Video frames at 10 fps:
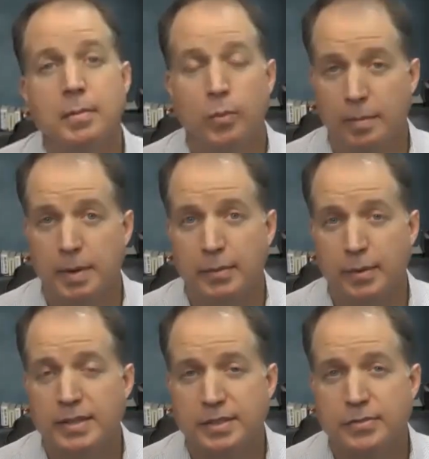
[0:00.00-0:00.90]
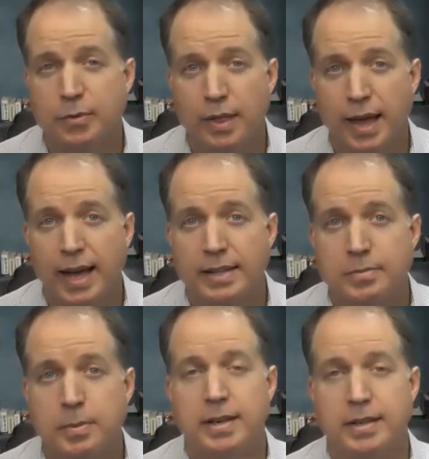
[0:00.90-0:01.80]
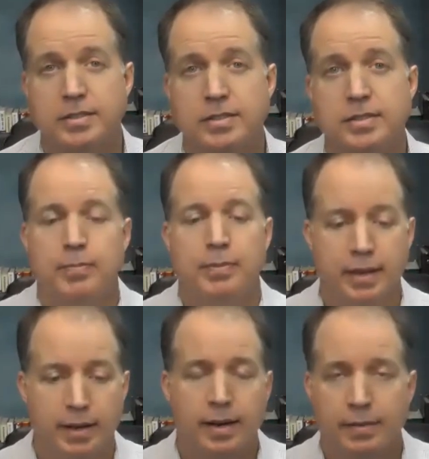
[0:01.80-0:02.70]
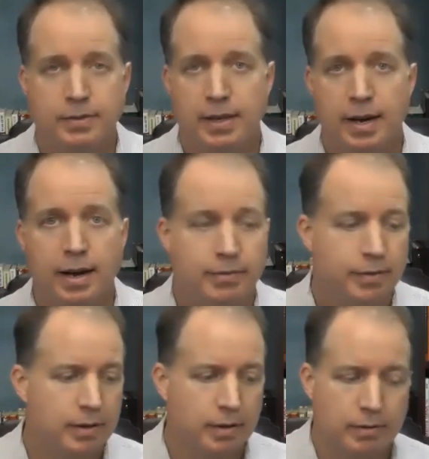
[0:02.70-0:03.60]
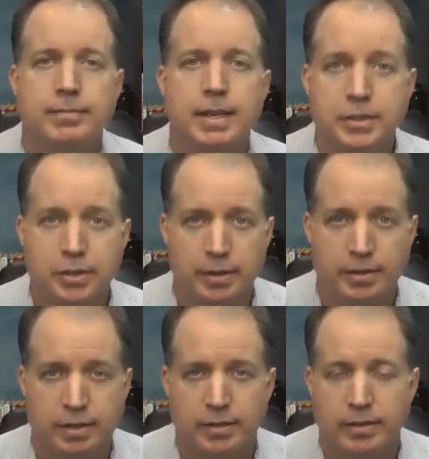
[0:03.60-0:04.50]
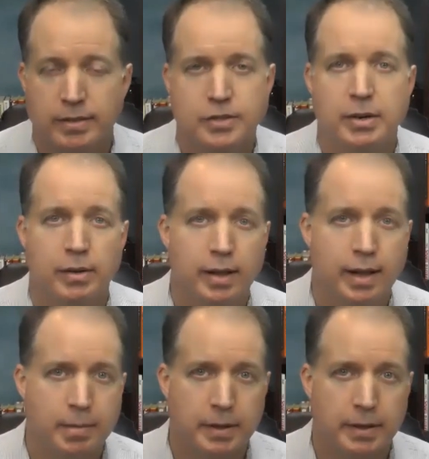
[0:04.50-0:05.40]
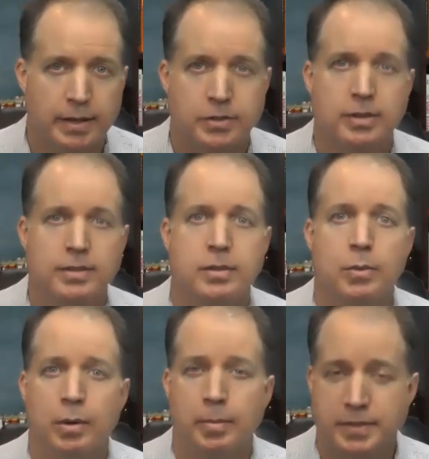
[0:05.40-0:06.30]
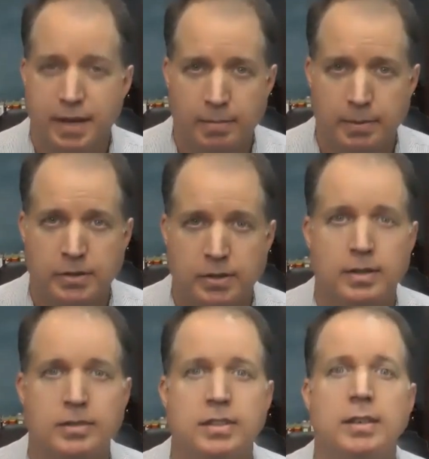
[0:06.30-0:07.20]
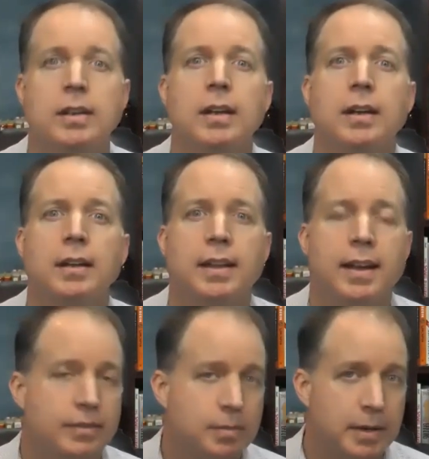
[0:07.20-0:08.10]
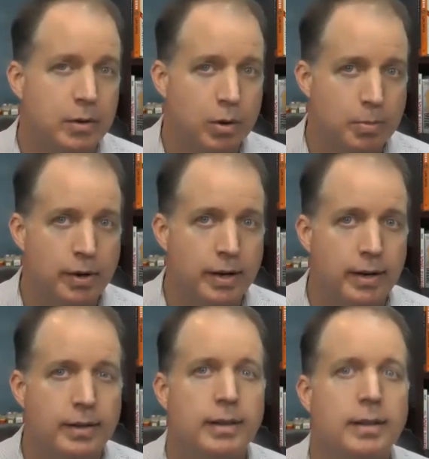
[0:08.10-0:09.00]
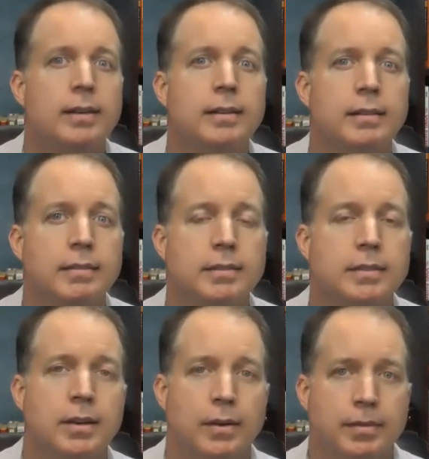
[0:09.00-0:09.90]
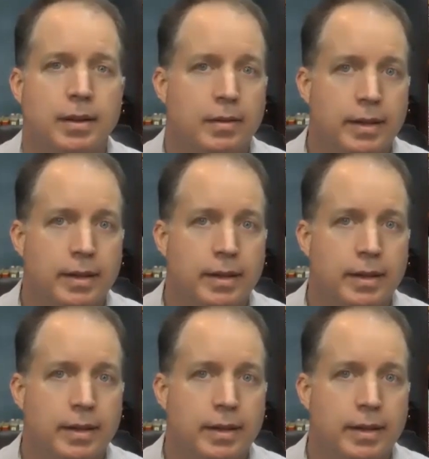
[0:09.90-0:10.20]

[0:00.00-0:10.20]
one of the main reasons for that is because they have to have, insurance and general liability insurance and workman's comp insurance, and they have to be incorporated in, a